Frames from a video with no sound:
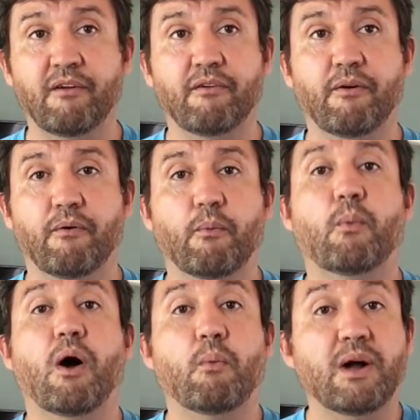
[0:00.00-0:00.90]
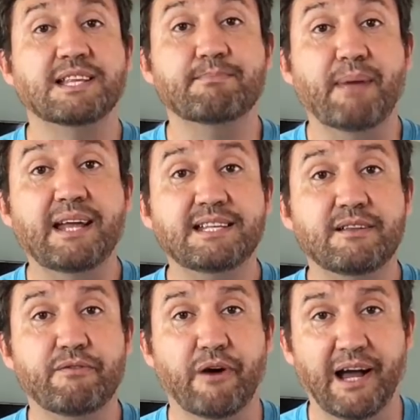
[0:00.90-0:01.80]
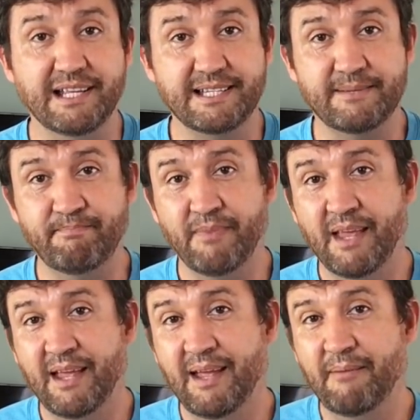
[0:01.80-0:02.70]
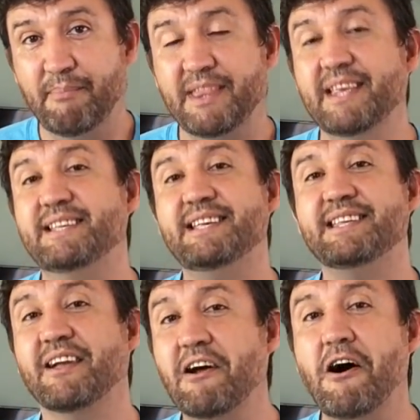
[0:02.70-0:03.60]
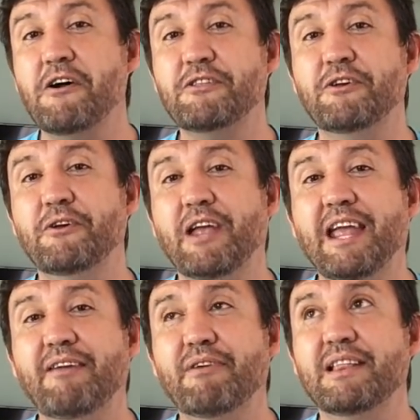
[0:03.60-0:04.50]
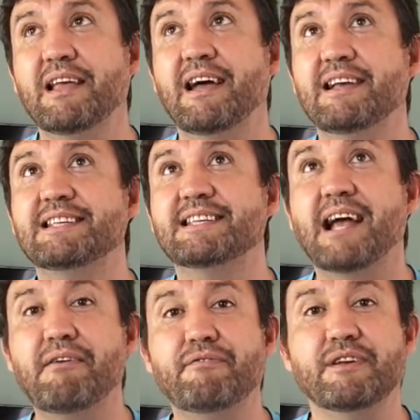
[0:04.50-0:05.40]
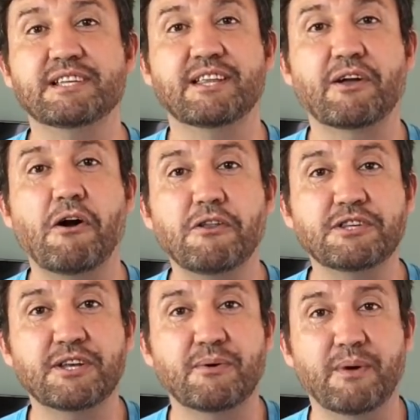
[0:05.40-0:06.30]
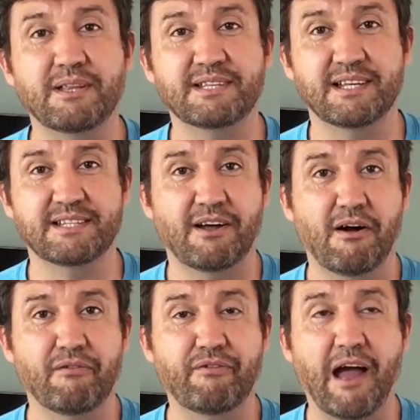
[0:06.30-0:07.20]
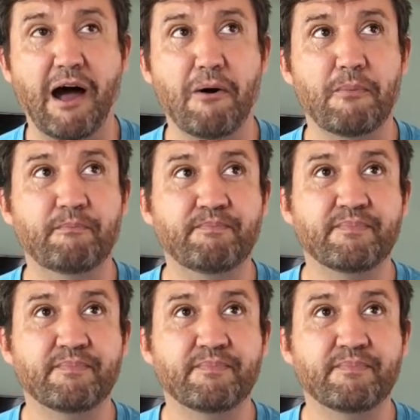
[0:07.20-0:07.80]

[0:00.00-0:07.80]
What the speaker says: what's best for us. But this is the God who even suffers the consequences of our